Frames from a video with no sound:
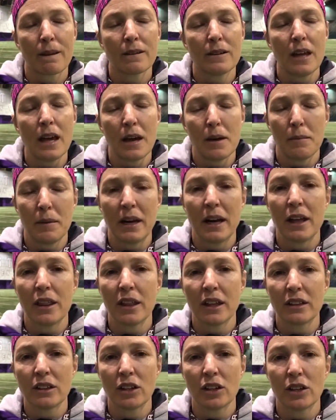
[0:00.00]
Yeah, I mean, I
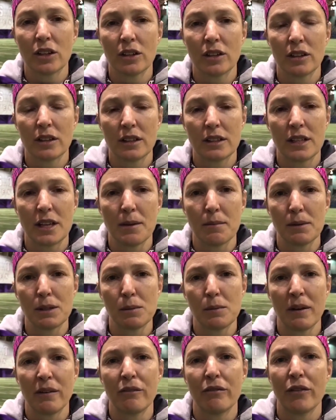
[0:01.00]
think the team
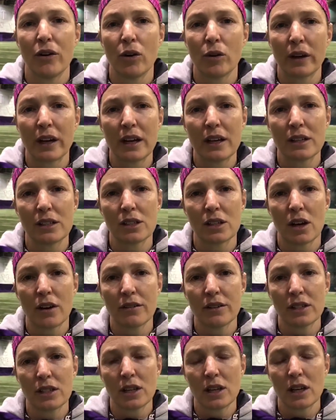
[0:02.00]
has been focused.
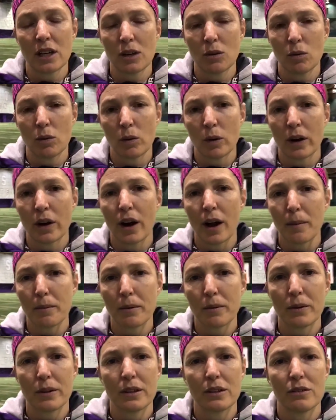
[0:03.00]
Obviously, we weren't
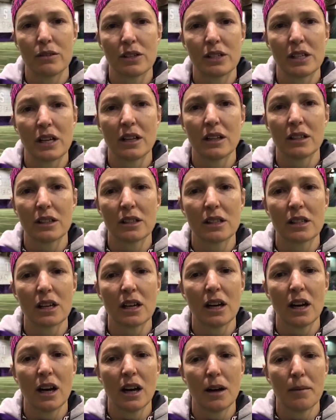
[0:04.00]
happy with the result
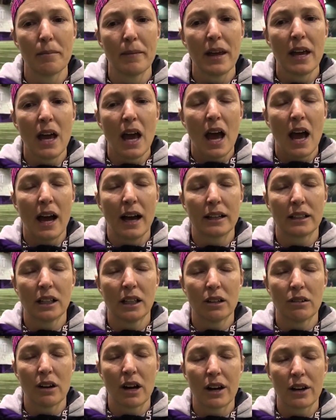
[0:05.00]
at
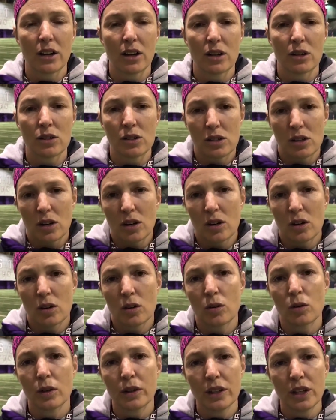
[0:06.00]
Colorado.
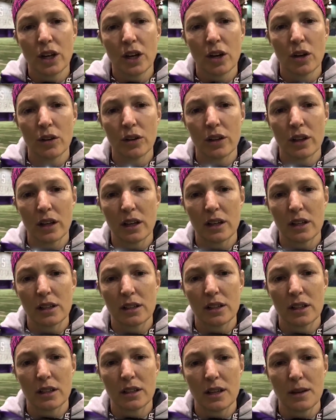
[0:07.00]
So, you know,
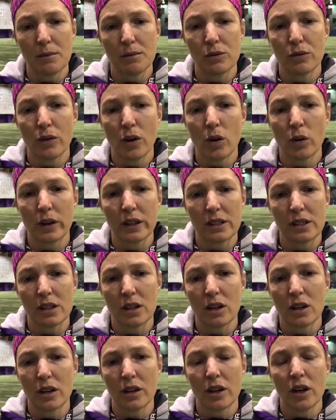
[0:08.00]
the team's
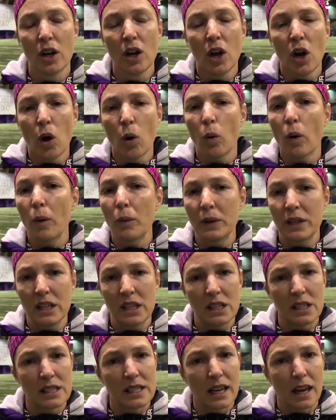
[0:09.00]
focused on what we
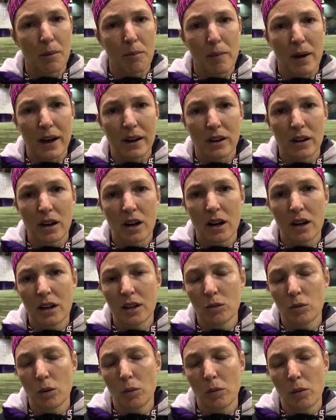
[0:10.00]
needed to get better
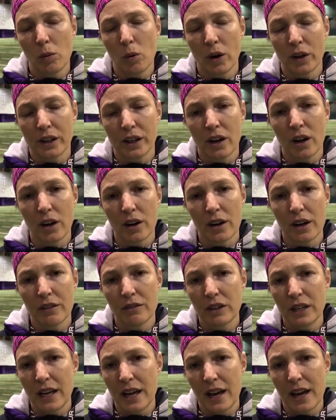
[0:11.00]
on. We've been working hard
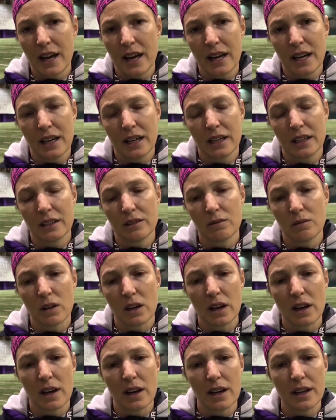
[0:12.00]
every day,
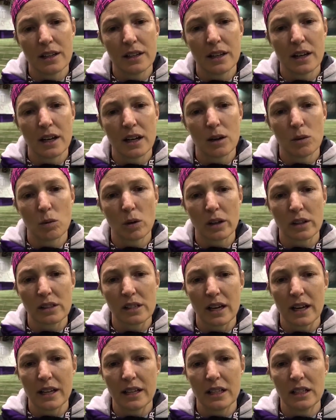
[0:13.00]
and we're
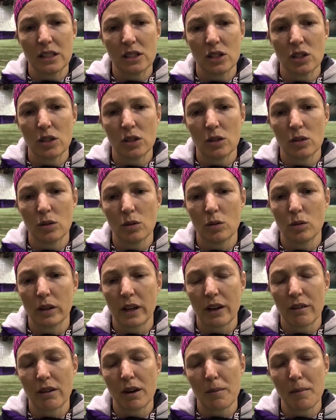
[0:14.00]
excited to
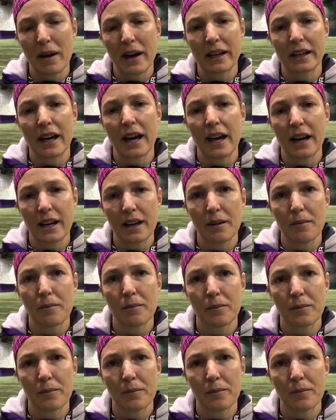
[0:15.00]
get right back at it.